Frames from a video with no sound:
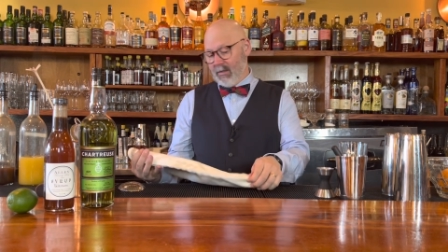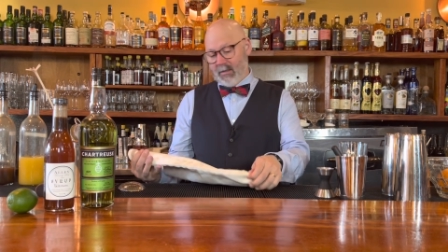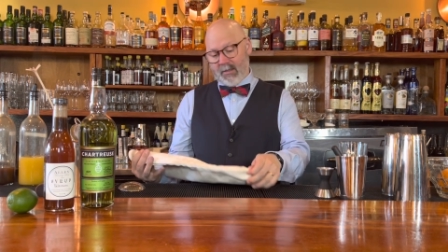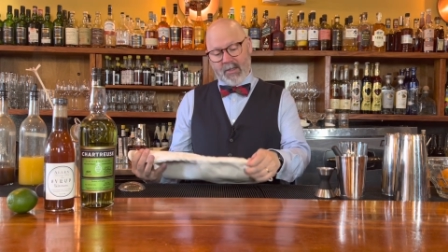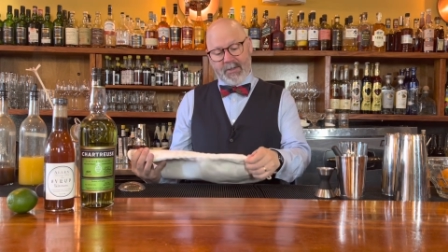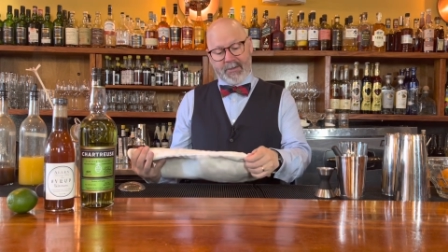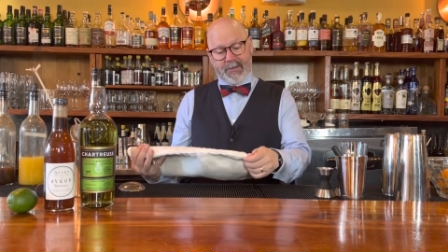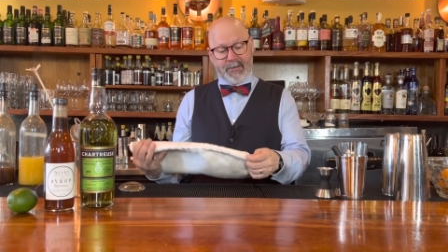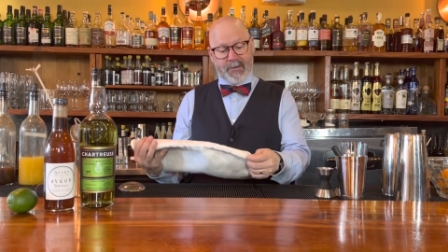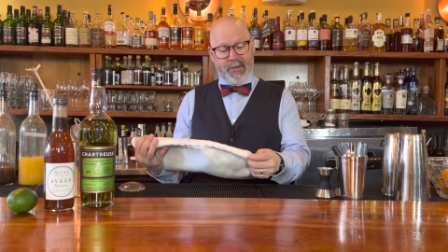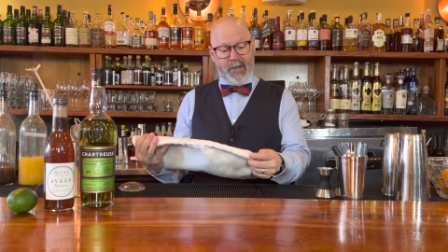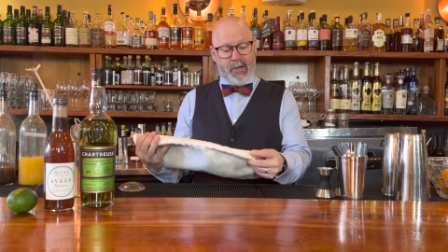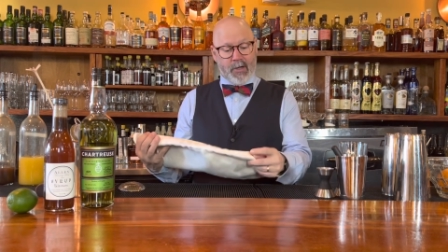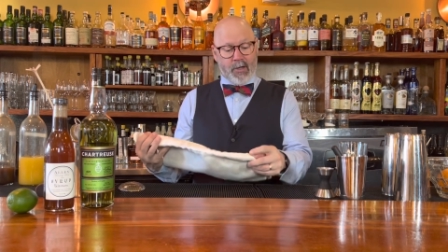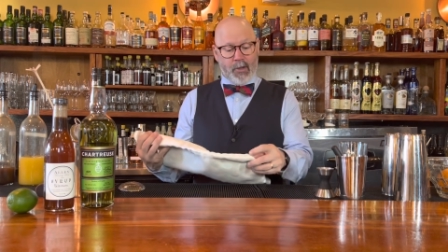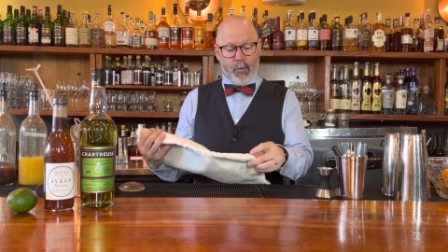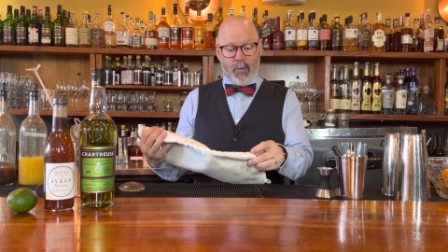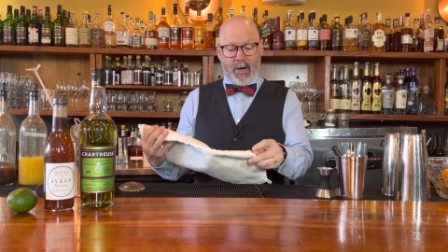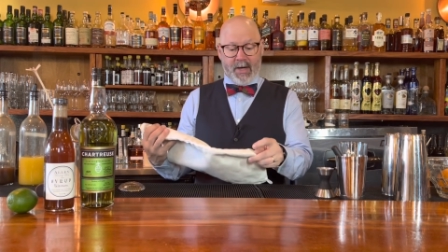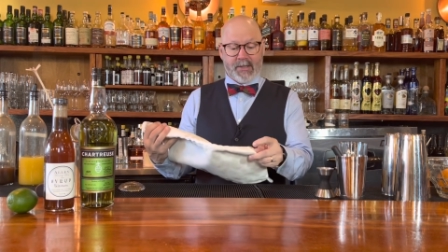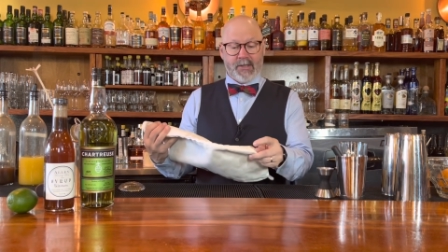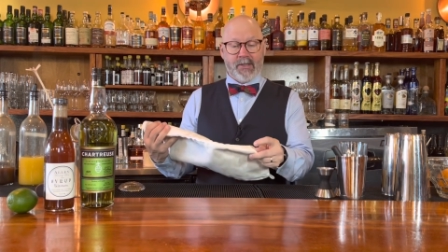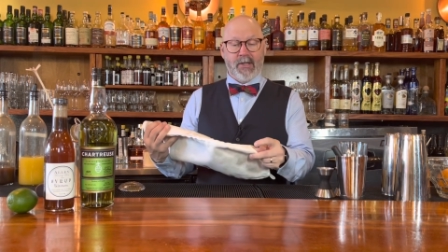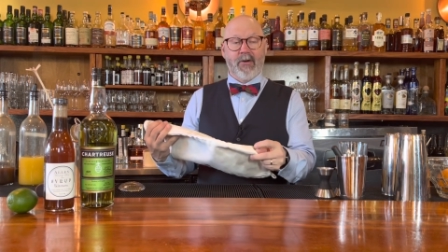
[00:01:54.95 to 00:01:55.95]

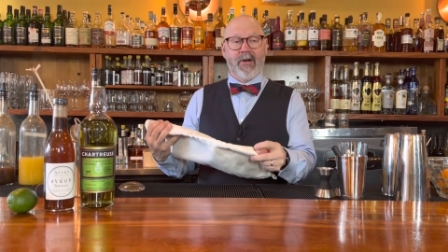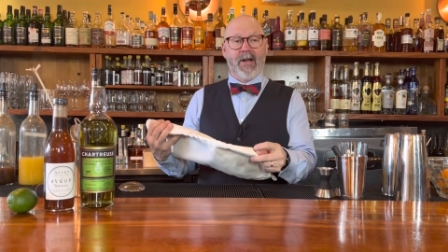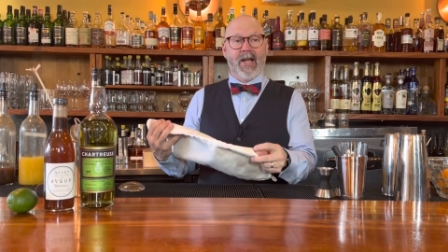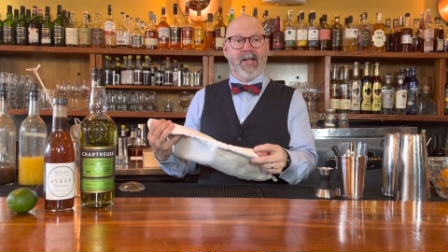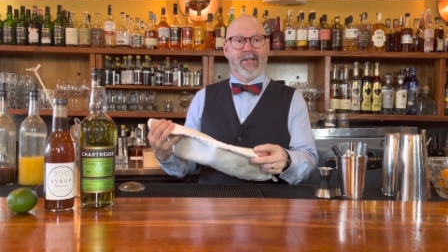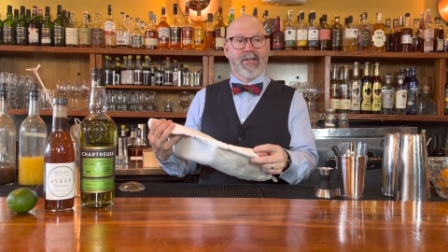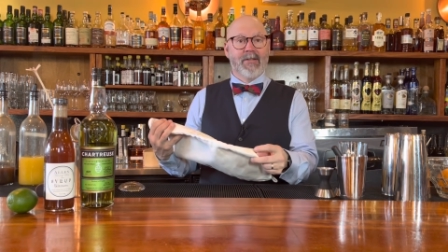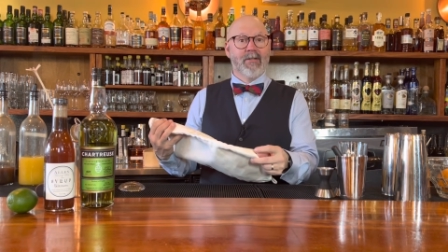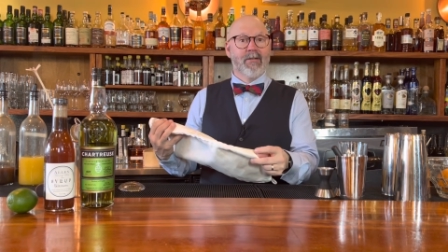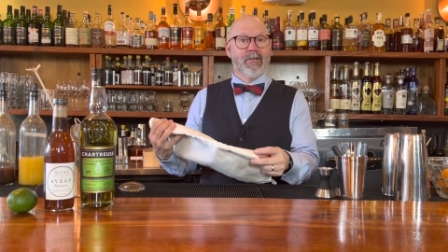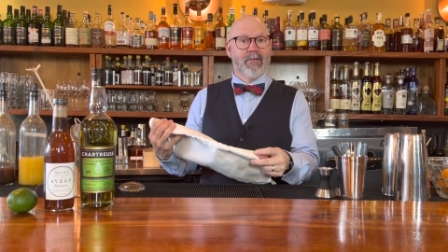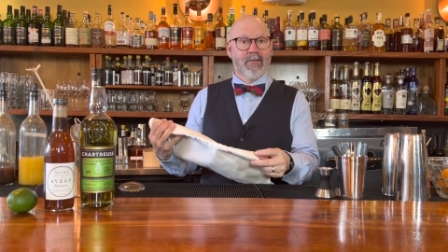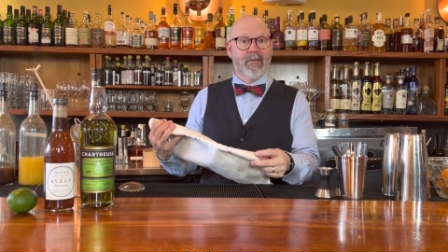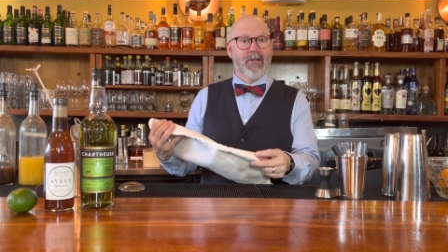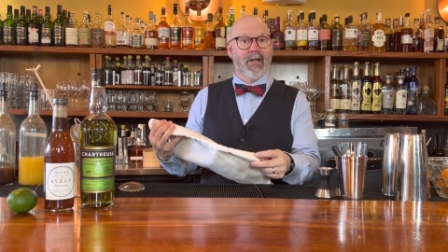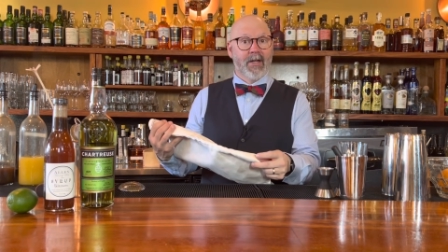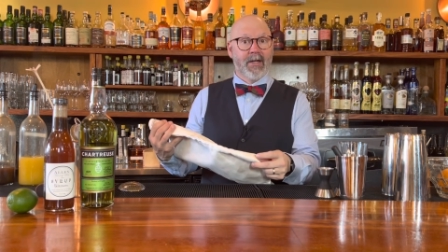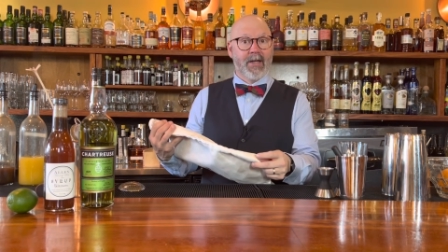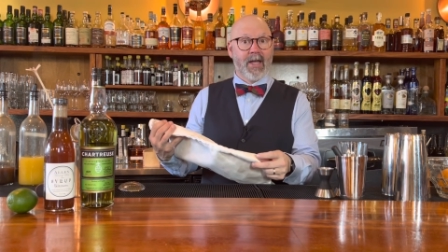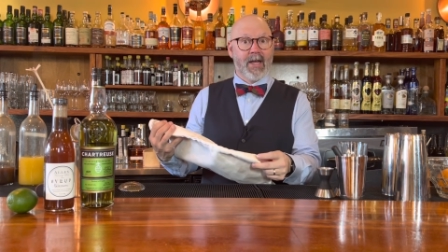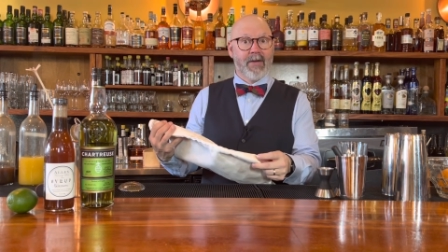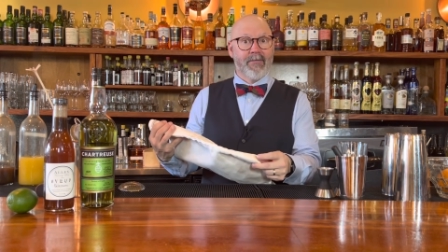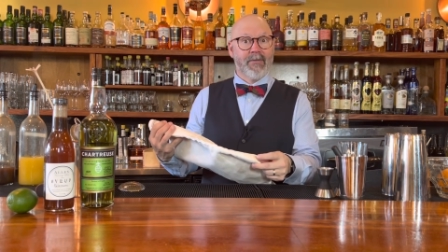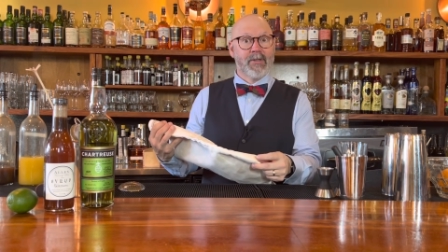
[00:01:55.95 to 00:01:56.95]
otherwise known as a
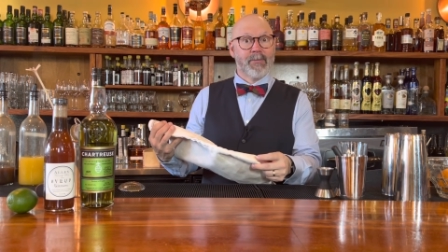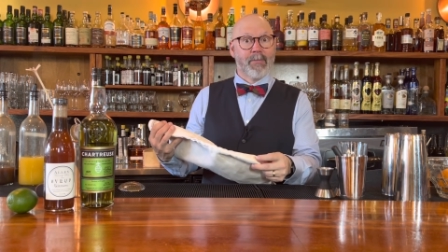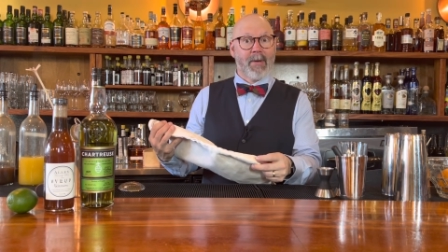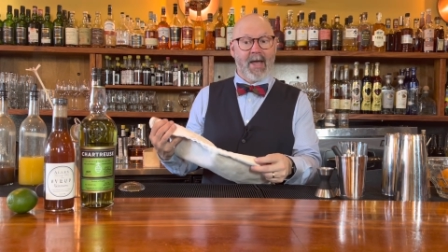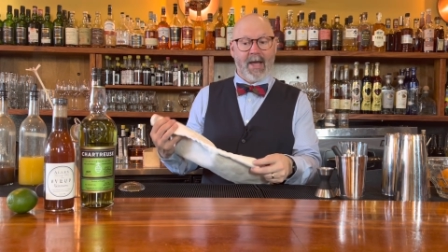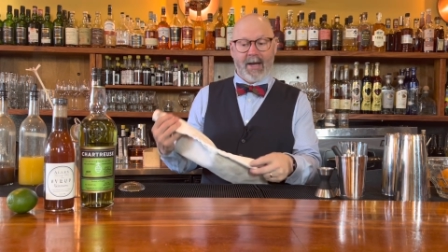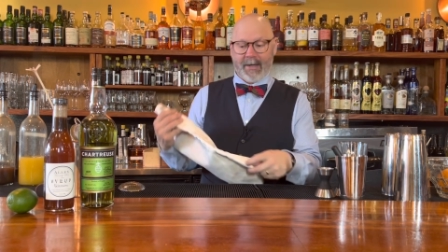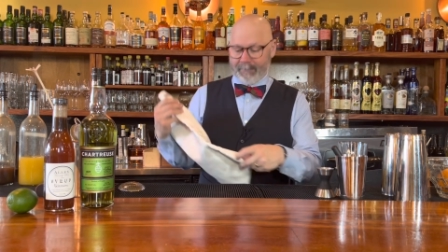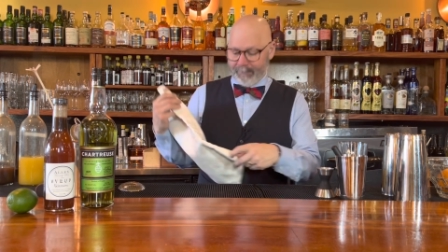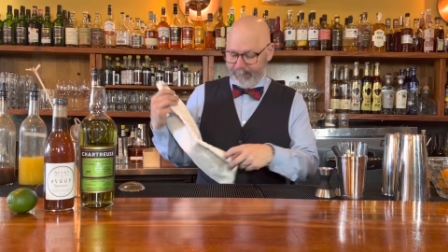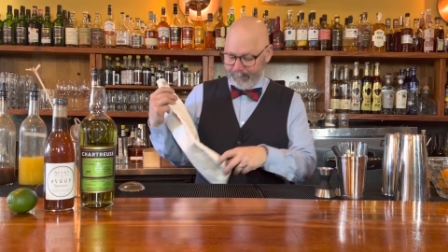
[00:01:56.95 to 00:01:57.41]
canvas bag.